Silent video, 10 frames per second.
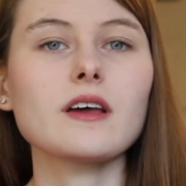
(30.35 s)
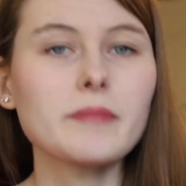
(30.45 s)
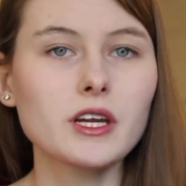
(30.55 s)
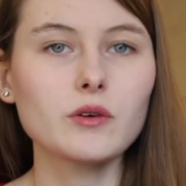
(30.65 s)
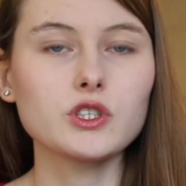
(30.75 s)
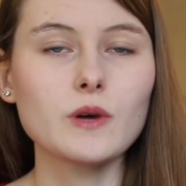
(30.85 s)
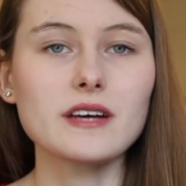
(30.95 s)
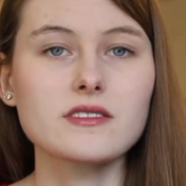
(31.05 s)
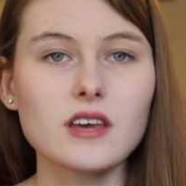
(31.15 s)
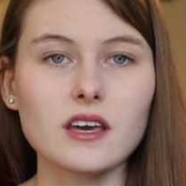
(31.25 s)
Let me know what you
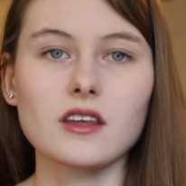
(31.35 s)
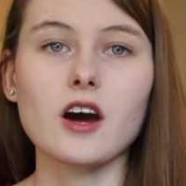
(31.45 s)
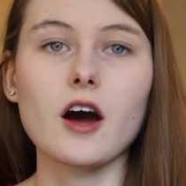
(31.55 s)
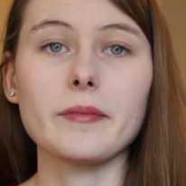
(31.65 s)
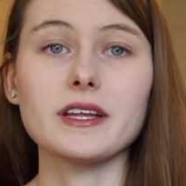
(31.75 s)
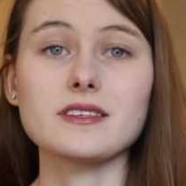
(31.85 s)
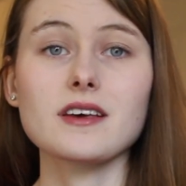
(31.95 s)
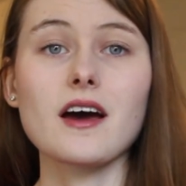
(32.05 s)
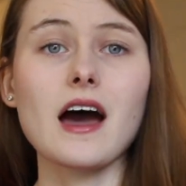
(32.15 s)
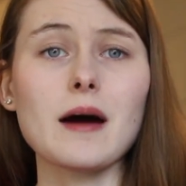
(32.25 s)
guys think in the comments
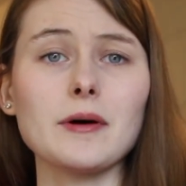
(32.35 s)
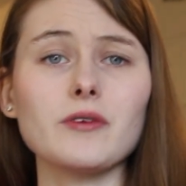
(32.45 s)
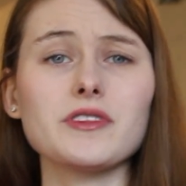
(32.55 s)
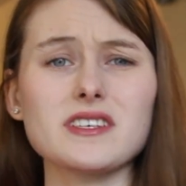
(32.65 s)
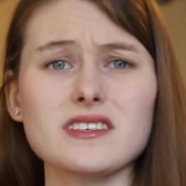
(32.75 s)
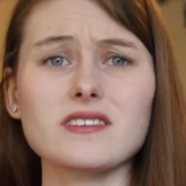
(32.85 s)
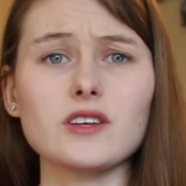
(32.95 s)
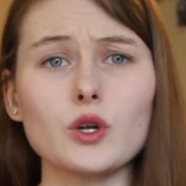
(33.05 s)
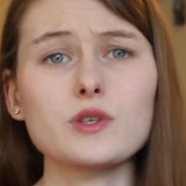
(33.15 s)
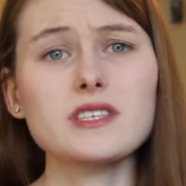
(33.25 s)
about this
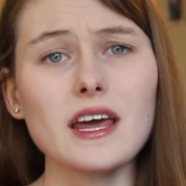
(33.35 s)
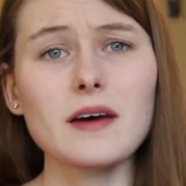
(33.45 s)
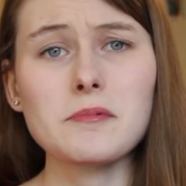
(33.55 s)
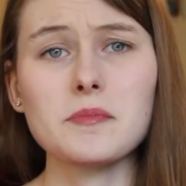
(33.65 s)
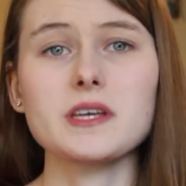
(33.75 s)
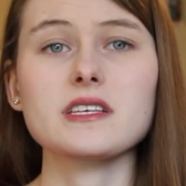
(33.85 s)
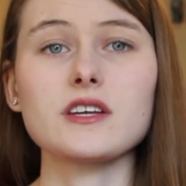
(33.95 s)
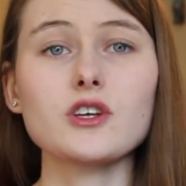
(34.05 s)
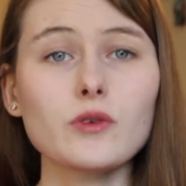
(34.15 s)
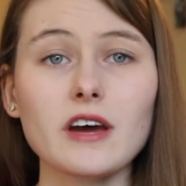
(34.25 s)
little setup. Because I
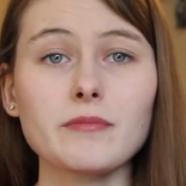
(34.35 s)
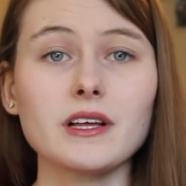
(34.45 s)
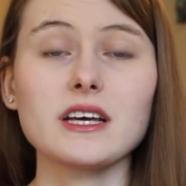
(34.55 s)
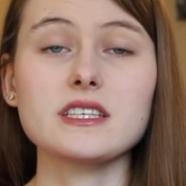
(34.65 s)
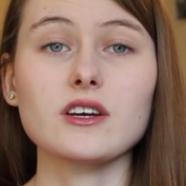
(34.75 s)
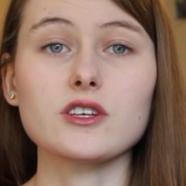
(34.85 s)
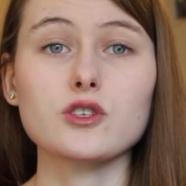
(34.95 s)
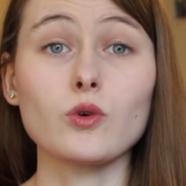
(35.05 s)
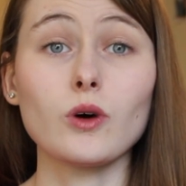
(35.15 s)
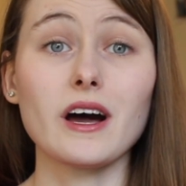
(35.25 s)
don't have my lights here at
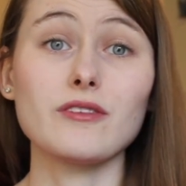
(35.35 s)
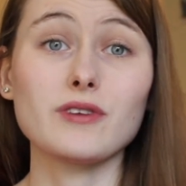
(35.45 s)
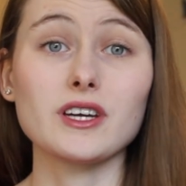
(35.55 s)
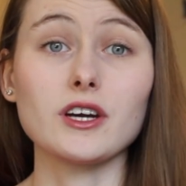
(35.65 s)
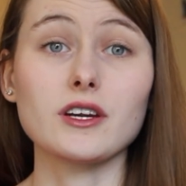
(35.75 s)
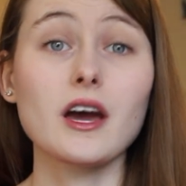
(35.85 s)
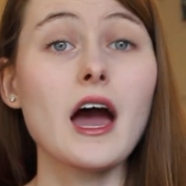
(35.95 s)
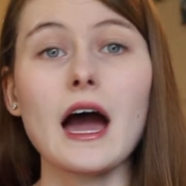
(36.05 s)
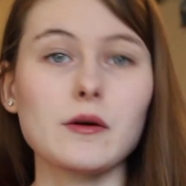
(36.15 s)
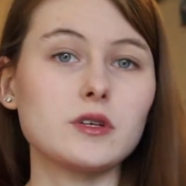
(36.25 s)
school, I figured
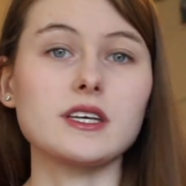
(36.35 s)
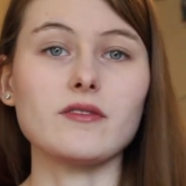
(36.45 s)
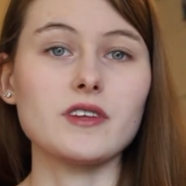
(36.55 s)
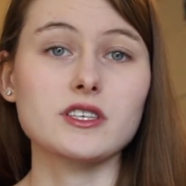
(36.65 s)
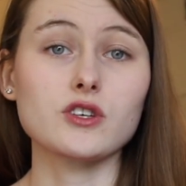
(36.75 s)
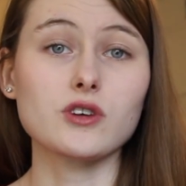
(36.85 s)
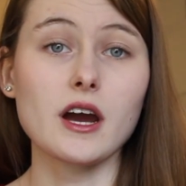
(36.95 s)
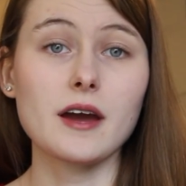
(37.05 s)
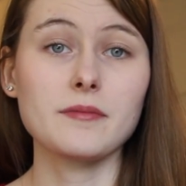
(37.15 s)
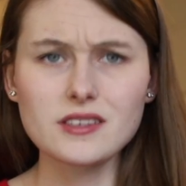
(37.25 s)
I would give this a try.